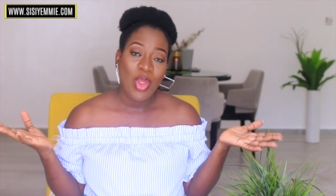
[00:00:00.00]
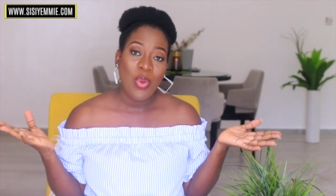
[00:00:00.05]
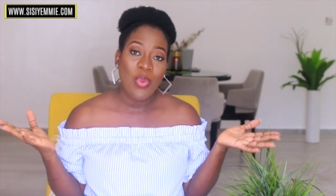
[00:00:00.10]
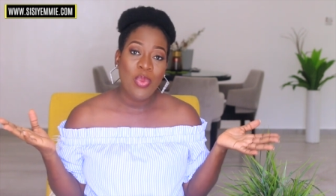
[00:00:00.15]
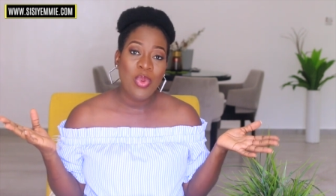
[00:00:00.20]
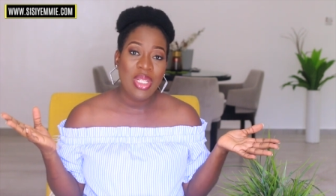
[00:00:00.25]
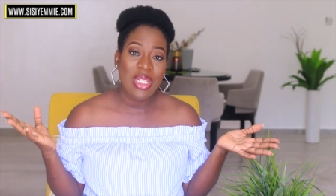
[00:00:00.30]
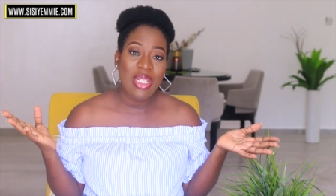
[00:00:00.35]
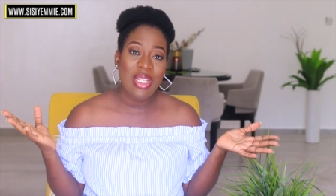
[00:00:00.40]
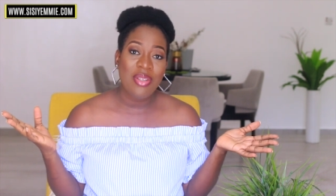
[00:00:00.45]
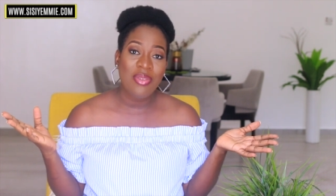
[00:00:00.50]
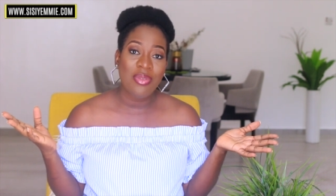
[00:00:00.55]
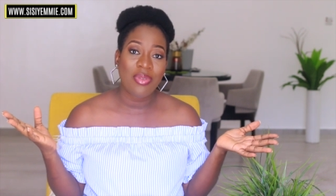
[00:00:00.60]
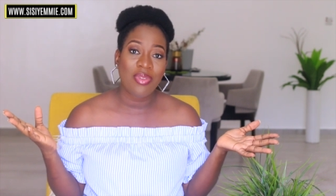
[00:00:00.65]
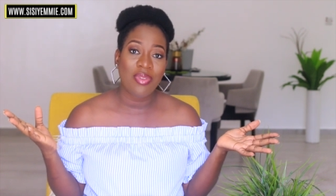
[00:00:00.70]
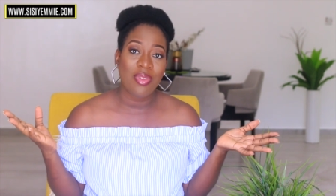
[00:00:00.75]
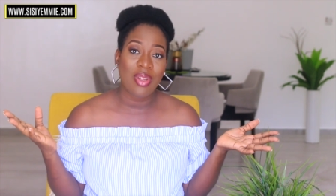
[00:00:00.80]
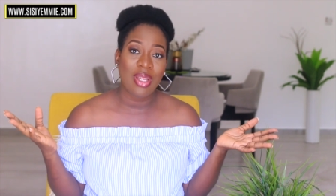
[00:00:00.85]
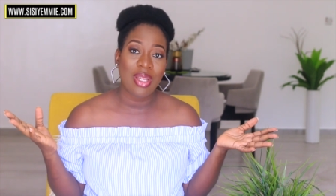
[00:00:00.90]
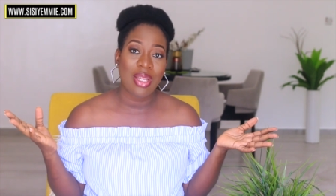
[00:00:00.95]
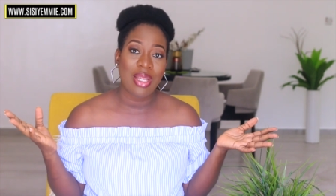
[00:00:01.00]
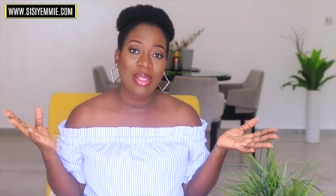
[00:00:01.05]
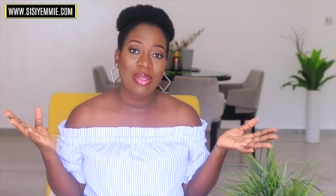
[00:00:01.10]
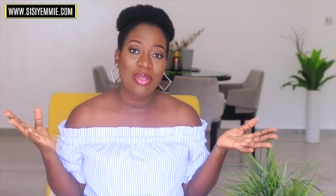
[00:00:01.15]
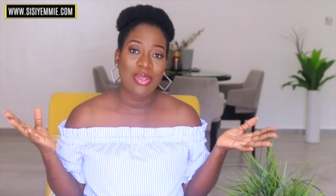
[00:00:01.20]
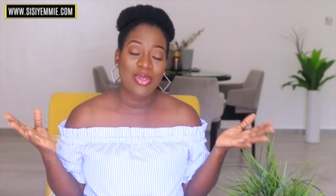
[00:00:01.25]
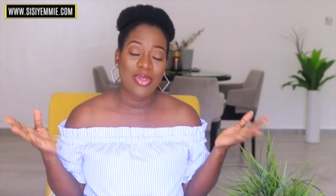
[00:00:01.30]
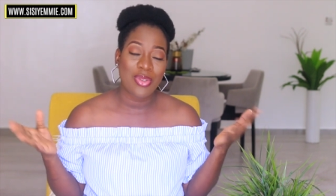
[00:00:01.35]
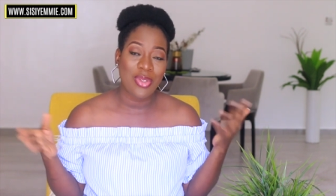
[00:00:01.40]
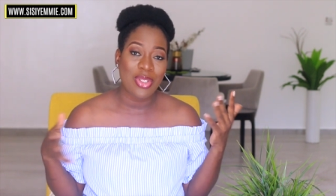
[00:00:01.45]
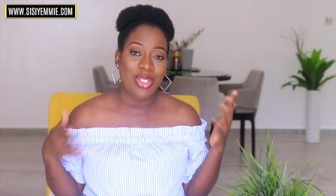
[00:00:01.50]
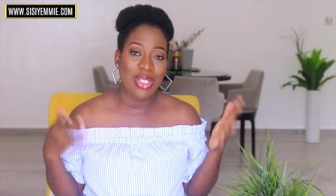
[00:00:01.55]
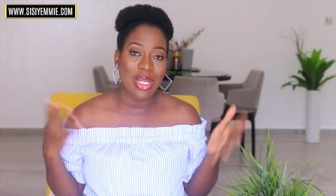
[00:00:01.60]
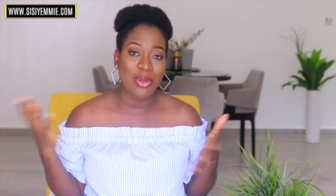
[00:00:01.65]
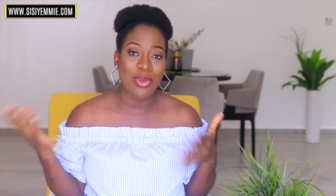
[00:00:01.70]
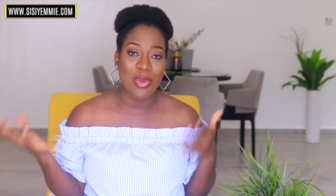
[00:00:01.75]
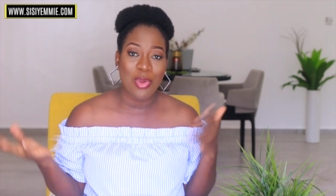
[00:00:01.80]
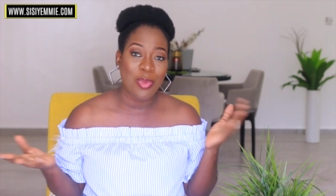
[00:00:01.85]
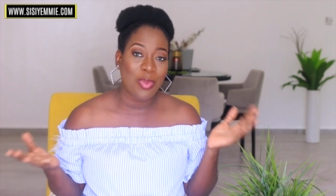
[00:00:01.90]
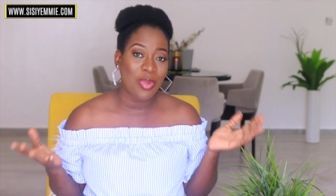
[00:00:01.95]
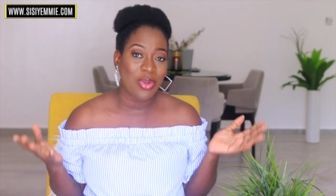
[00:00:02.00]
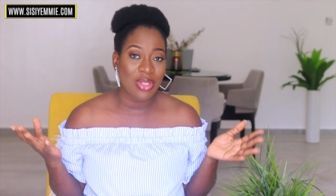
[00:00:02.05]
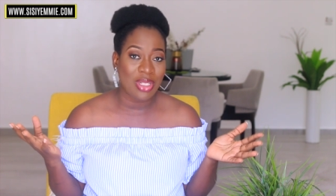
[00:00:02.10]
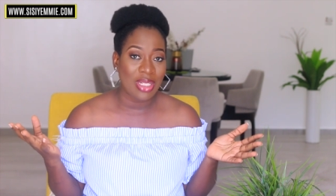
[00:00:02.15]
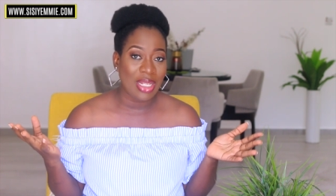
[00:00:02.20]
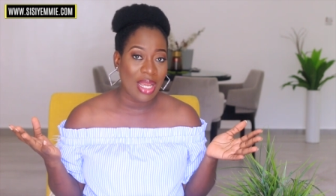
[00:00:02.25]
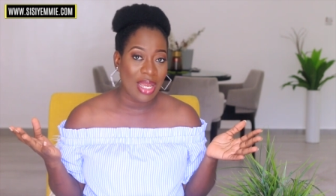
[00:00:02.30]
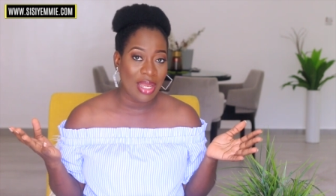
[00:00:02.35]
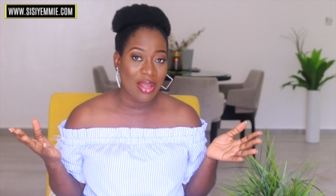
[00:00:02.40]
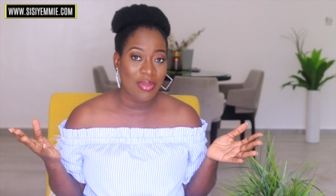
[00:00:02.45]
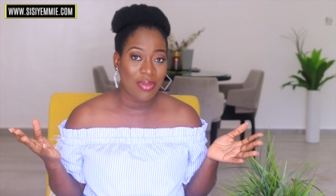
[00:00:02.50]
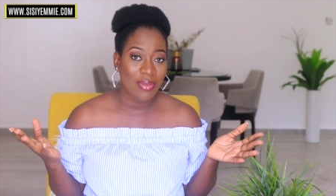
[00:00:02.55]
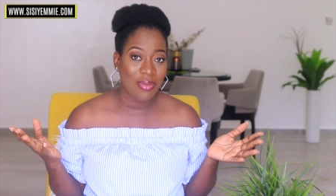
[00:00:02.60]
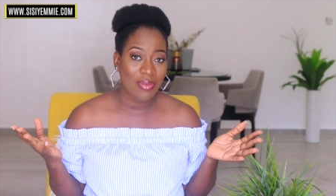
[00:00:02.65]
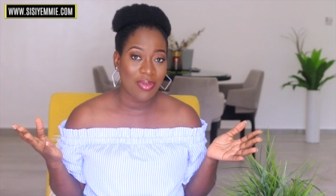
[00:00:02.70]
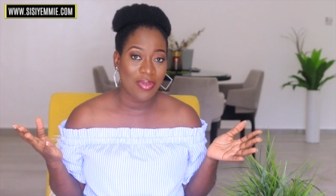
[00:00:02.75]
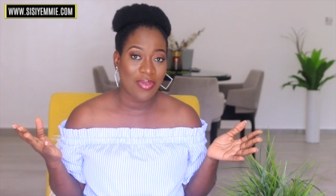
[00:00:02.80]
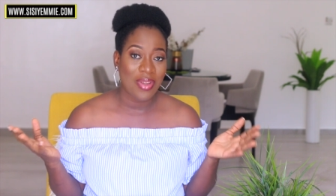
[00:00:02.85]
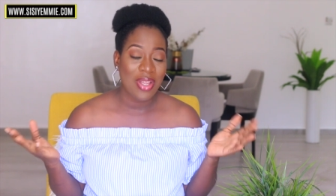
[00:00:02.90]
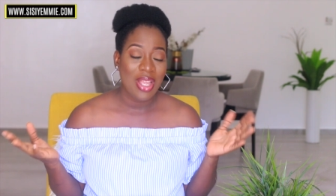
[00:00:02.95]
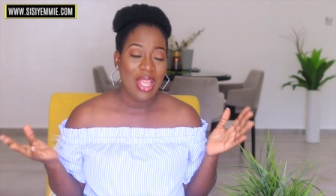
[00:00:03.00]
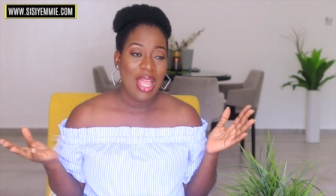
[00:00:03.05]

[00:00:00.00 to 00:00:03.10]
we live such an open life